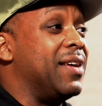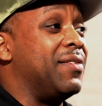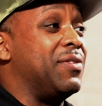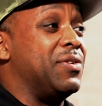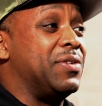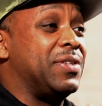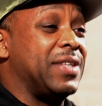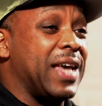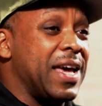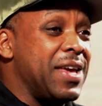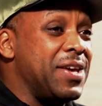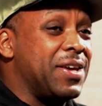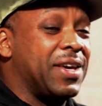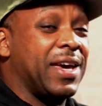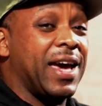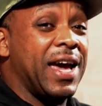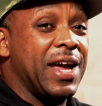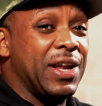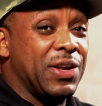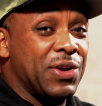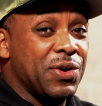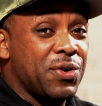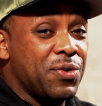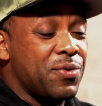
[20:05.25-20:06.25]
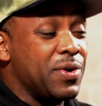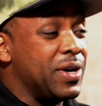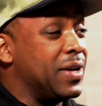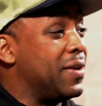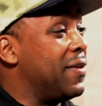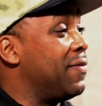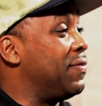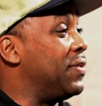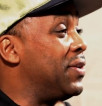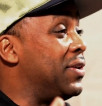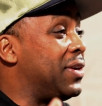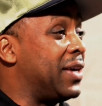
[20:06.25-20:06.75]
If you say you can't do
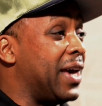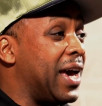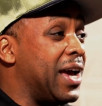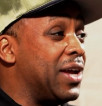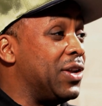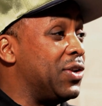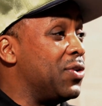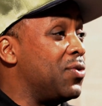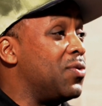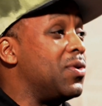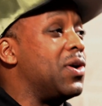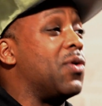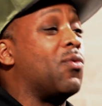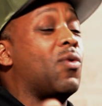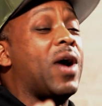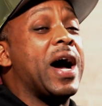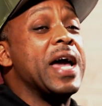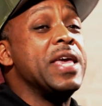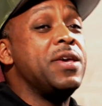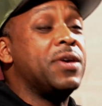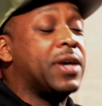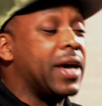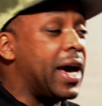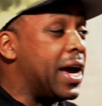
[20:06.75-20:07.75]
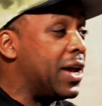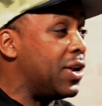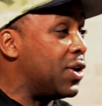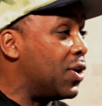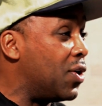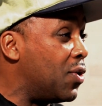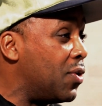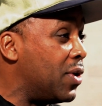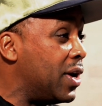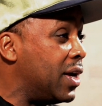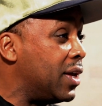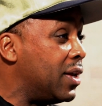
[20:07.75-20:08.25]
it, you can't do it. Why you can't
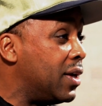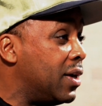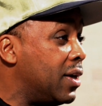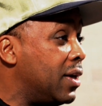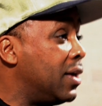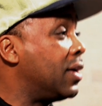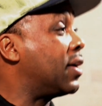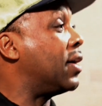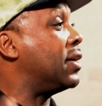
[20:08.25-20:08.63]
do it?